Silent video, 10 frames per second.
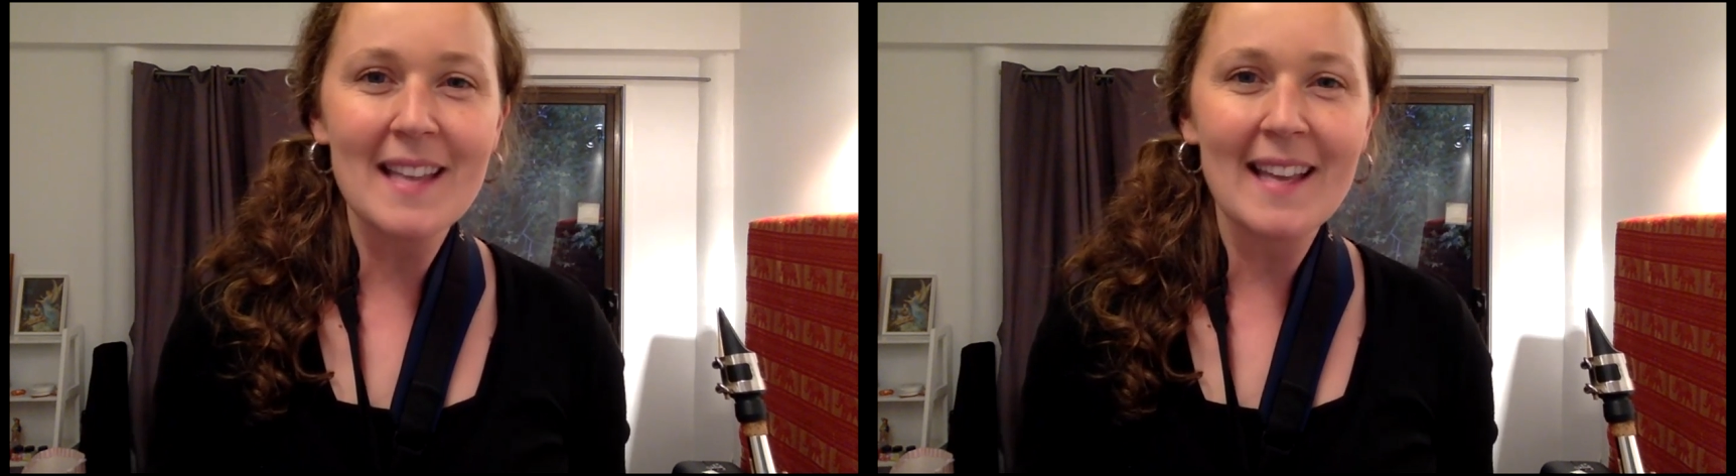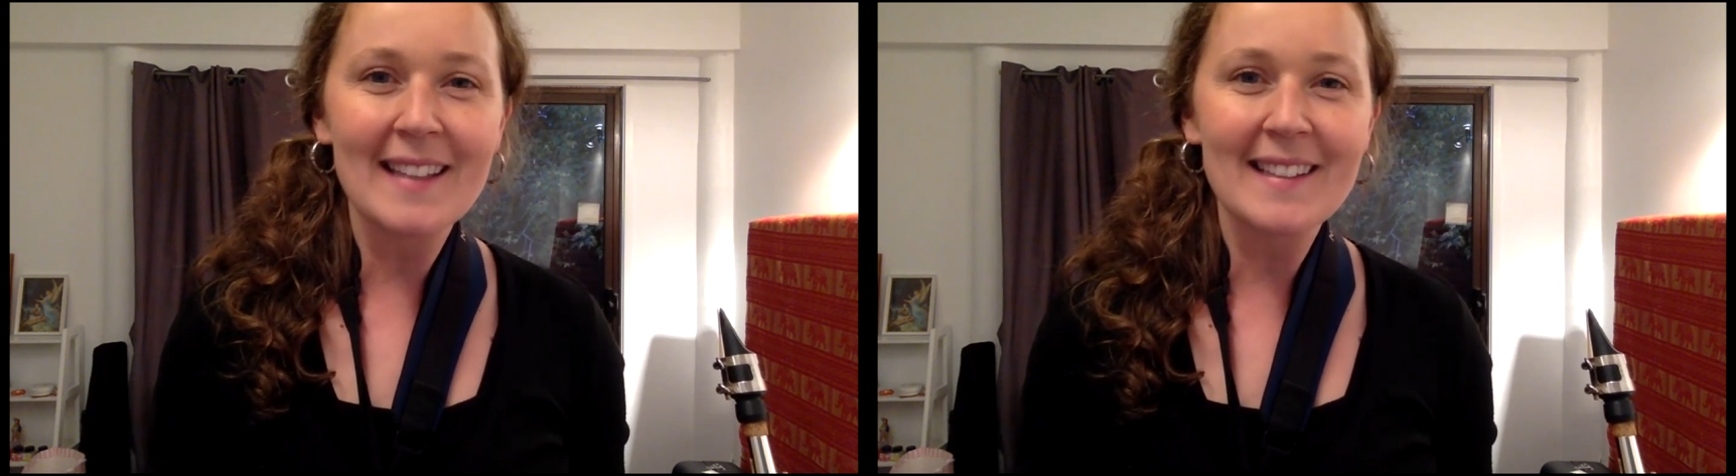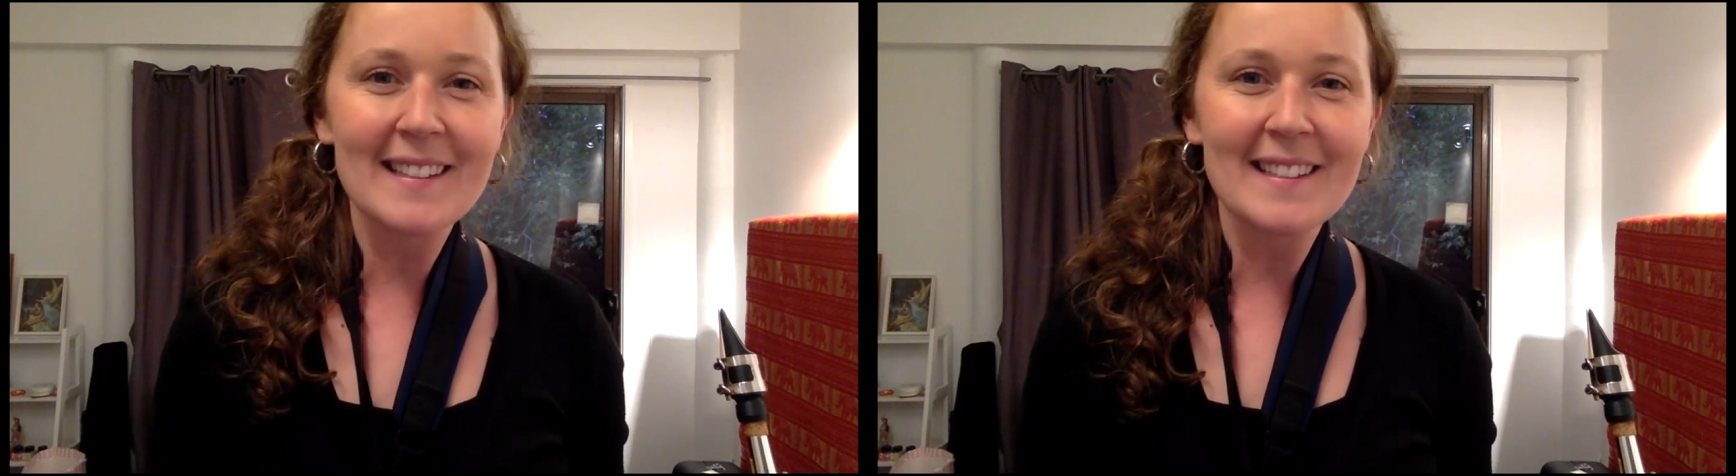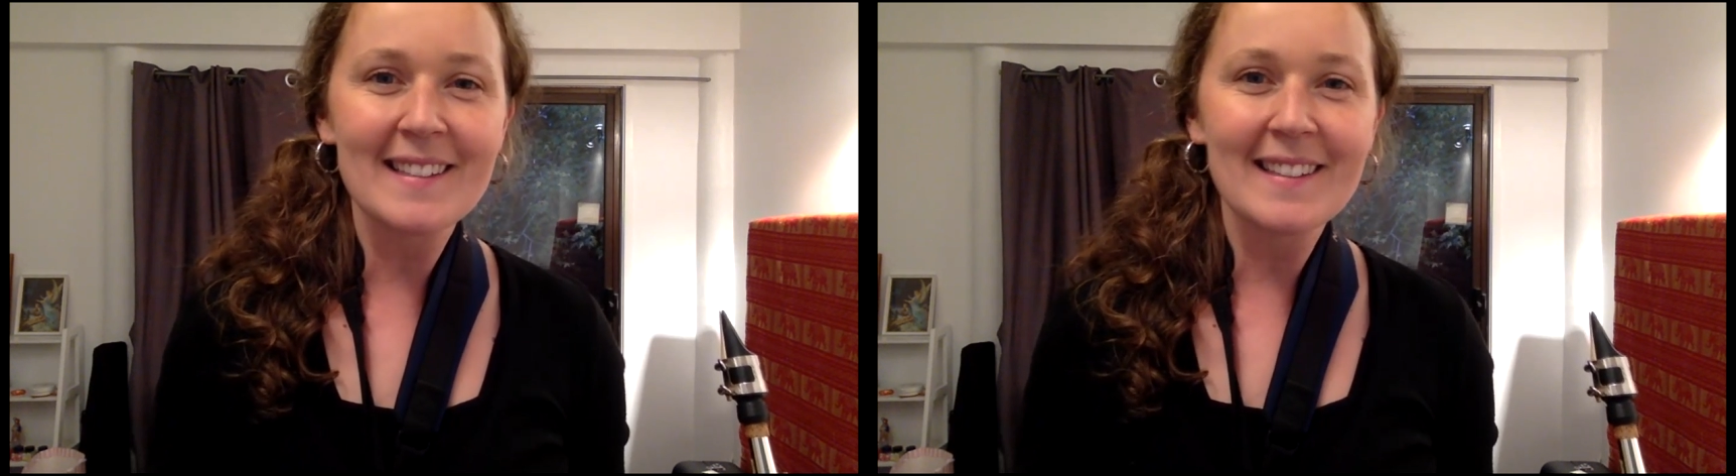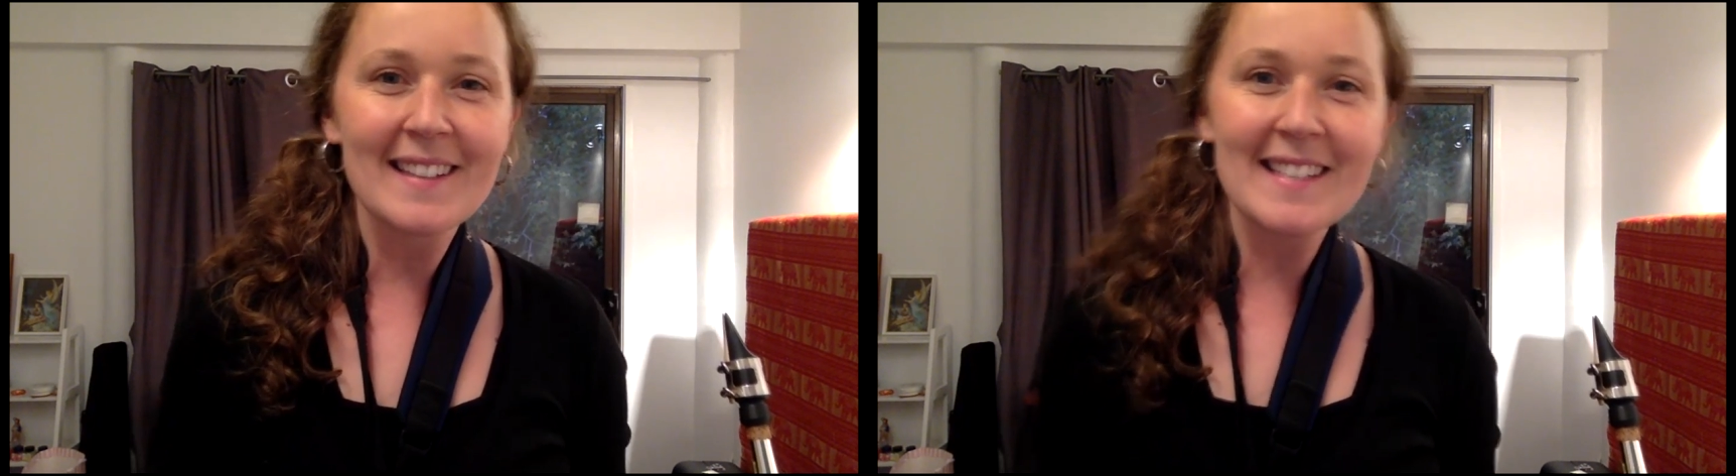and
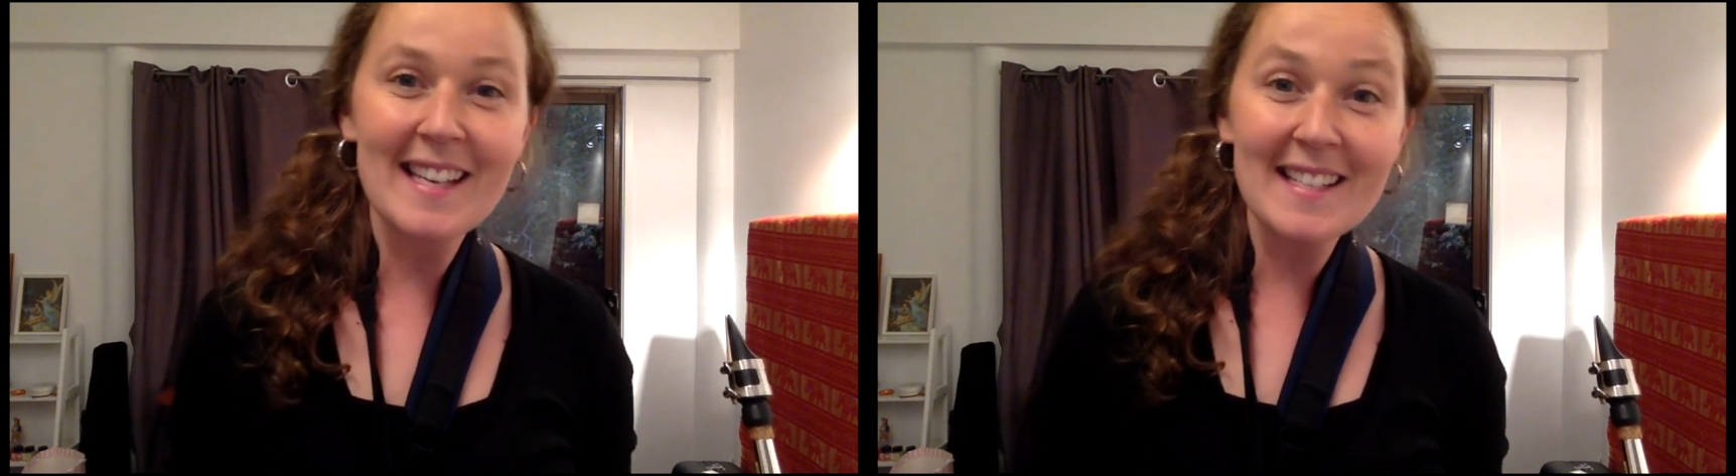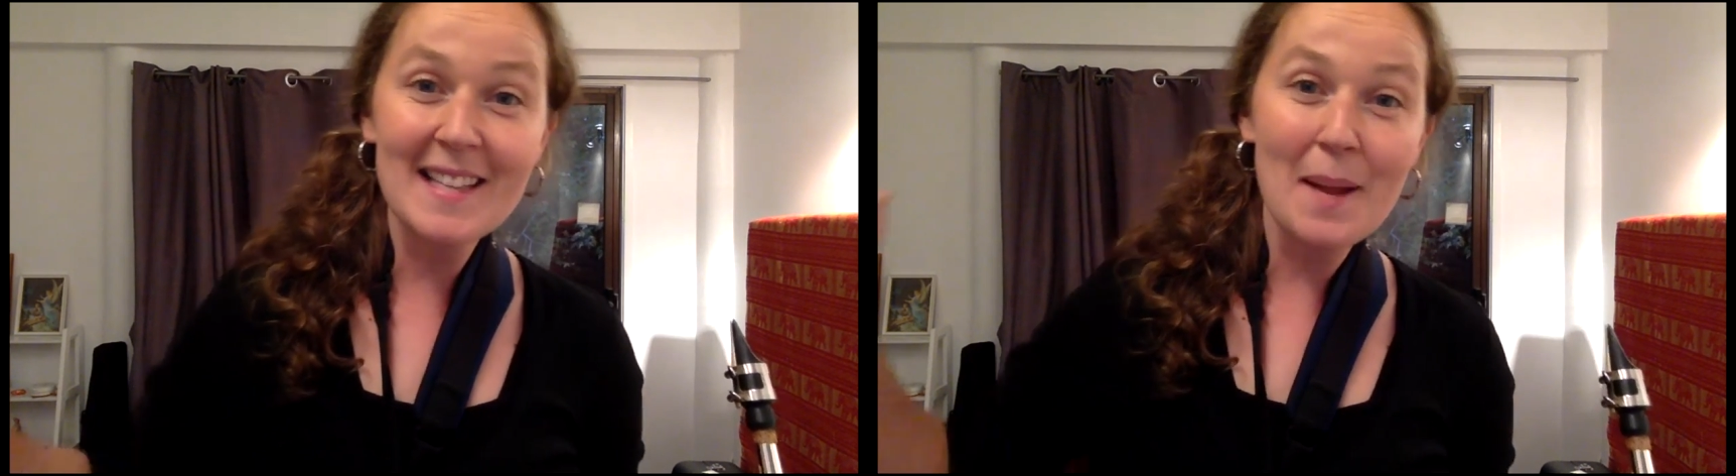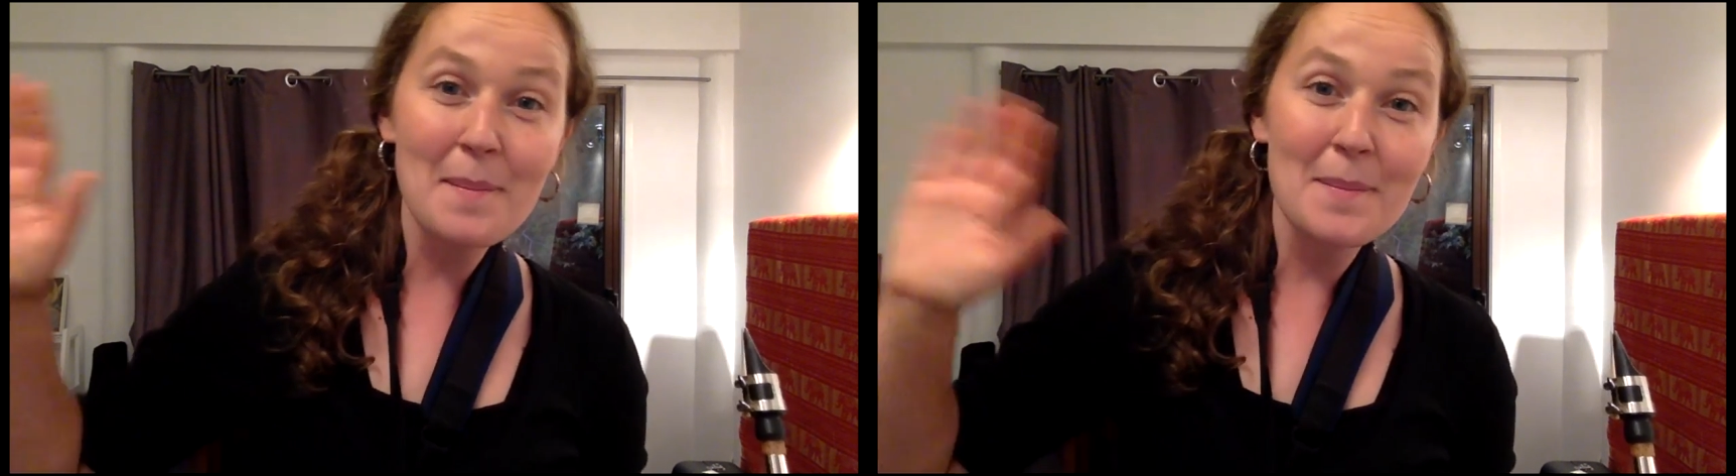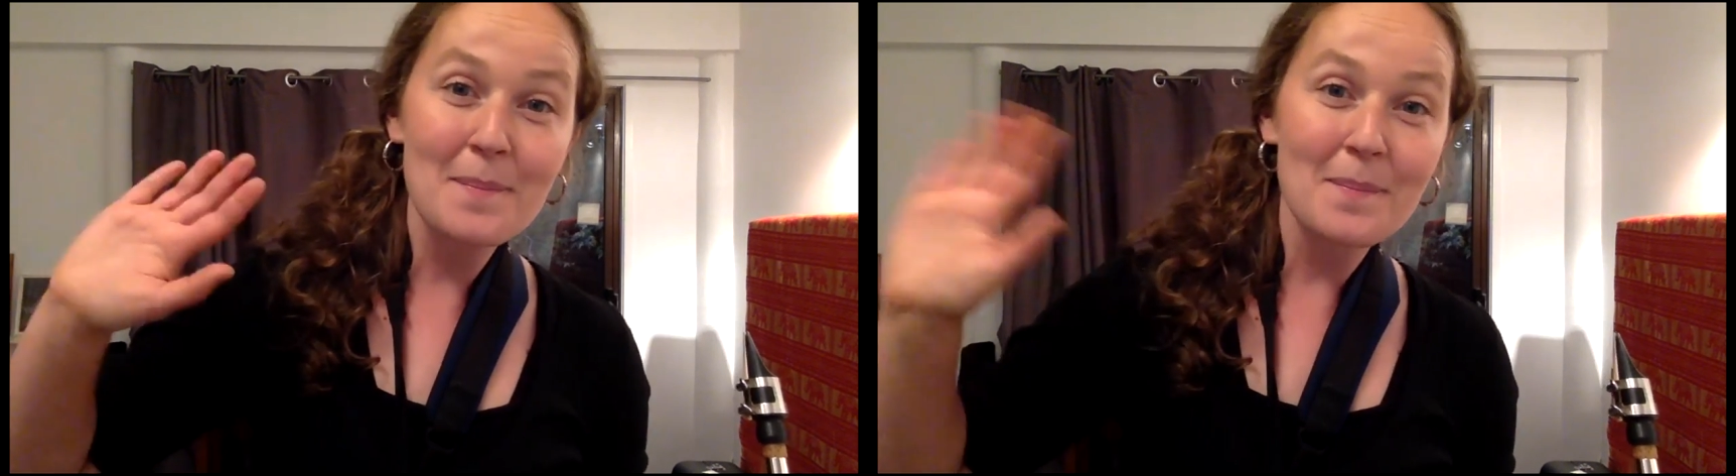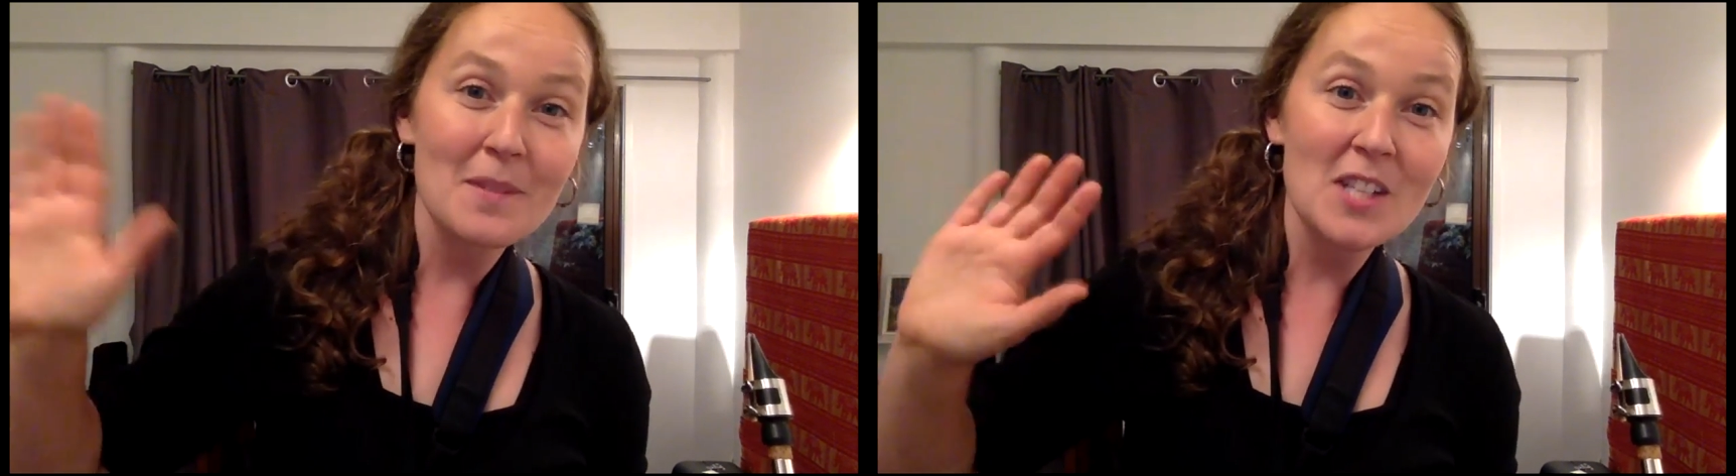until next time,
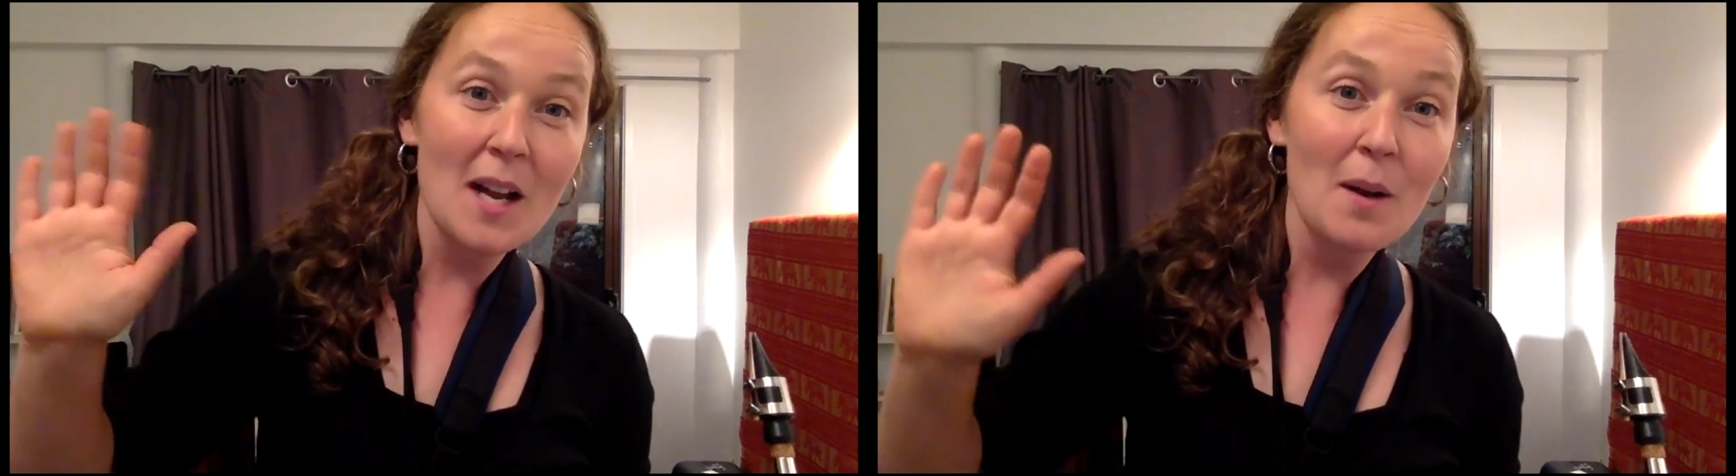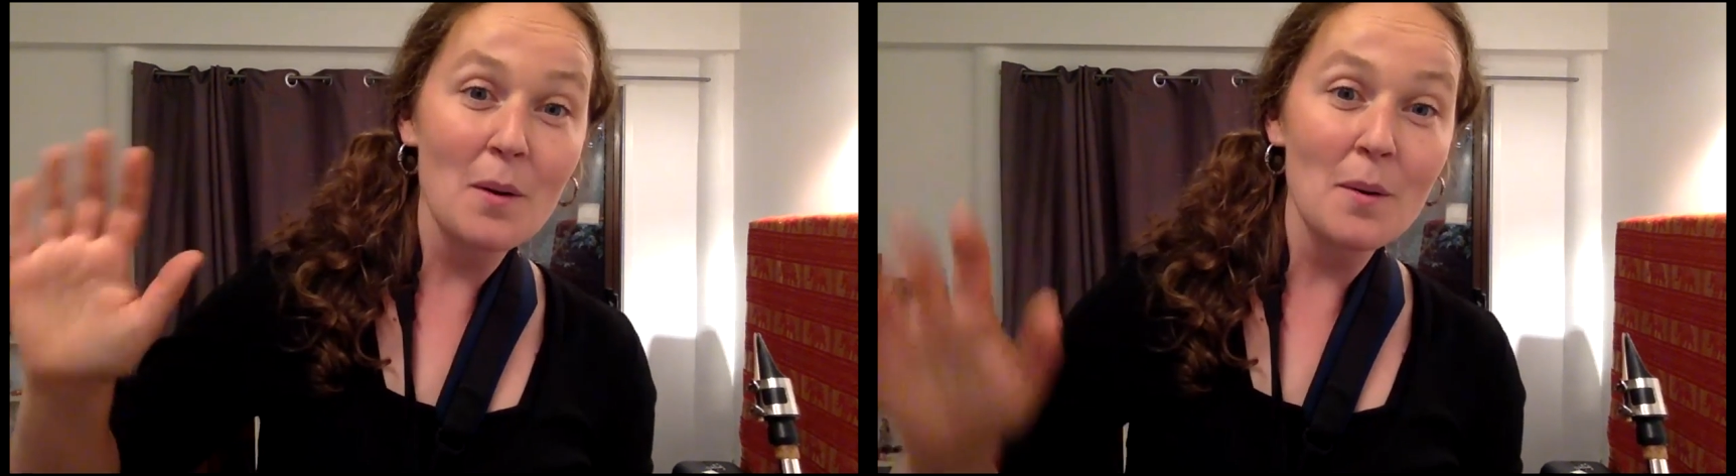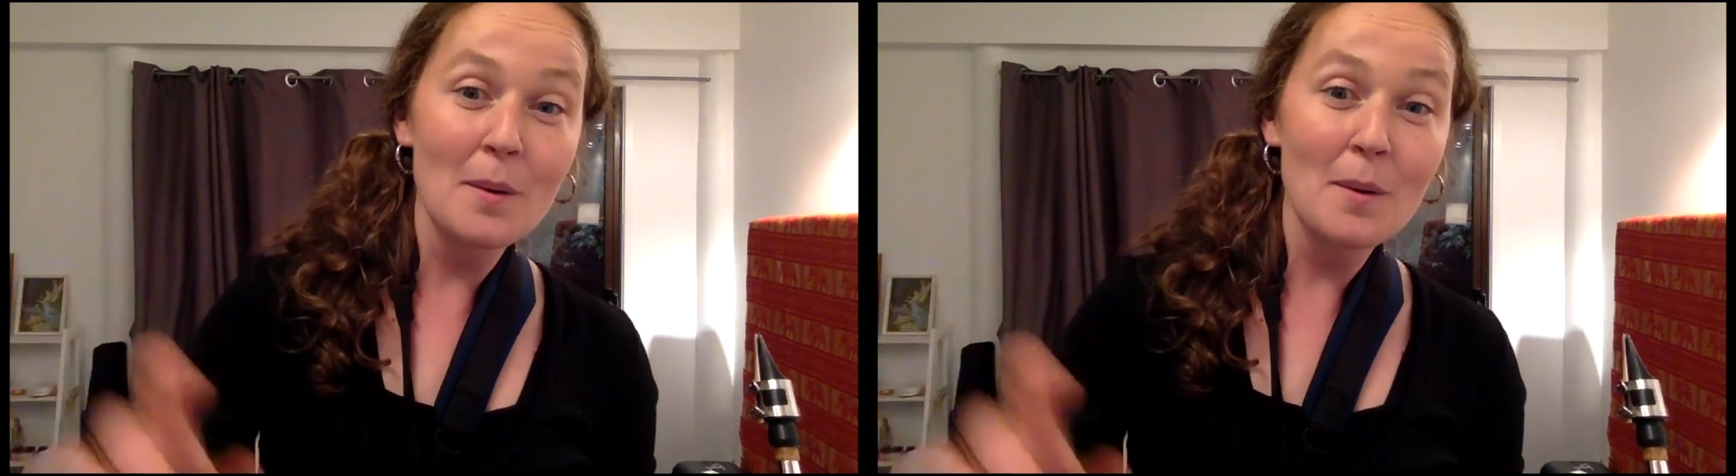ciao!